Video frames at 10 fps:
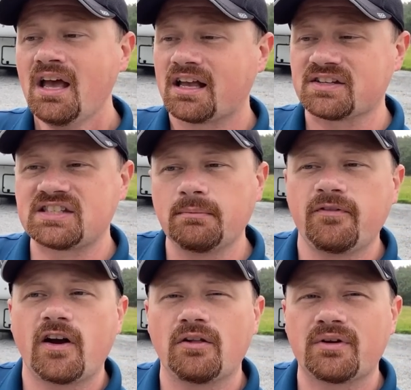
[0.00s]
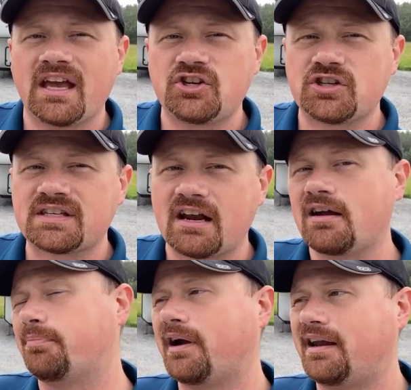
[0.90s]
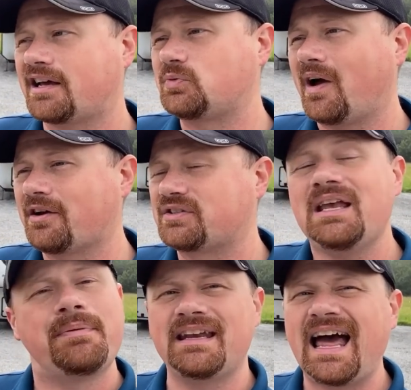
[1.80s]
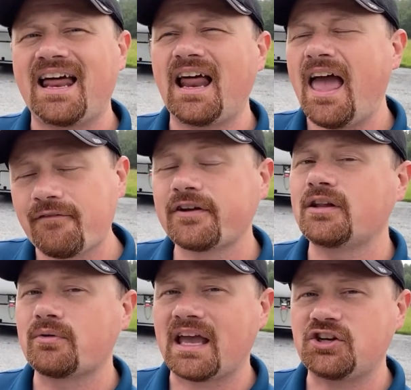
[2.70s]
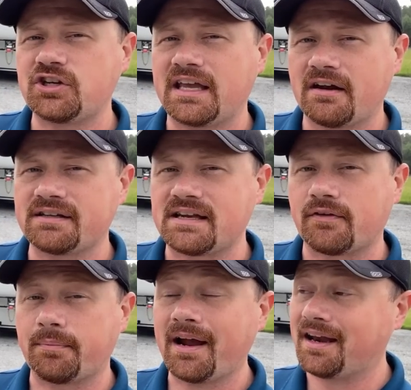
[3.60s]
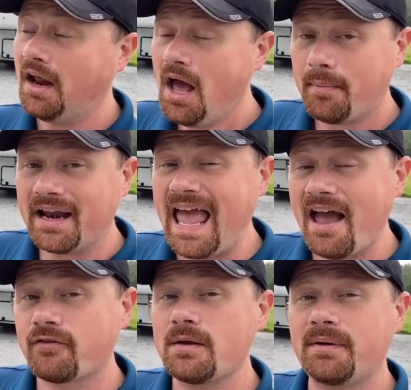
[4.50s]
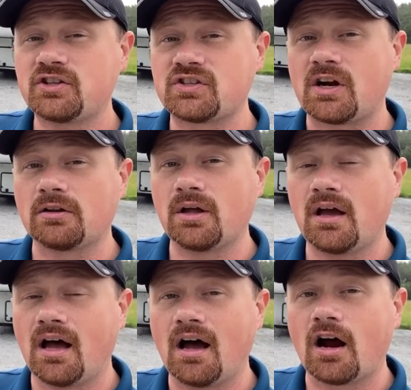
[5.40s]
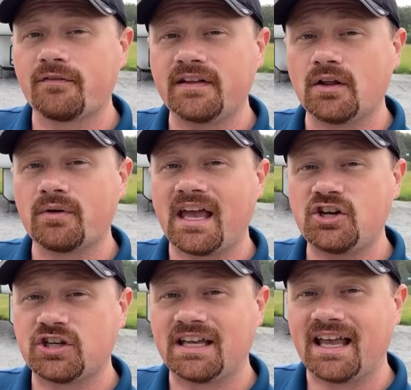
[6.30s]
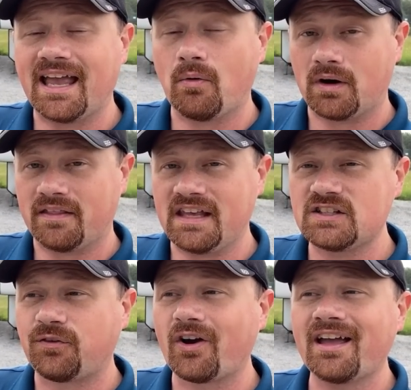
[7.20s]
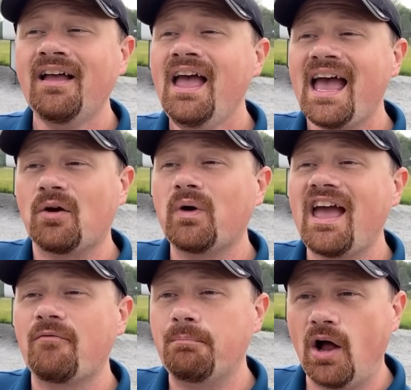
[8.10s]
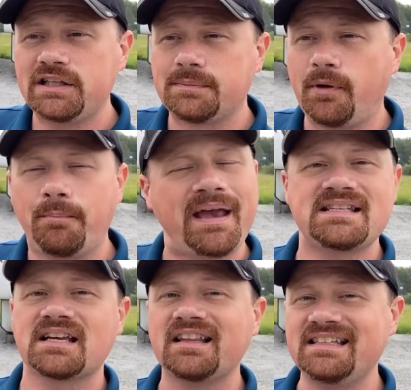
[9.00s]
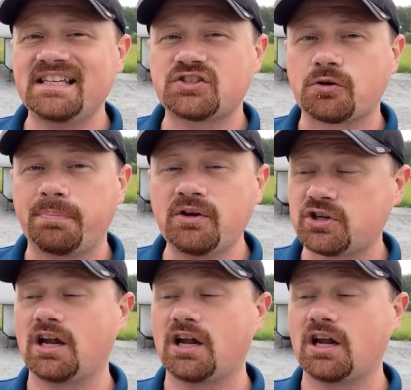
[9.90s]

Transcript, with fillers: because some of our locations carry brand X, Y, or Z, but not every location carries every every brand, but every Bish's RV uh, location can get one of these for you. And we have multiple basically distribution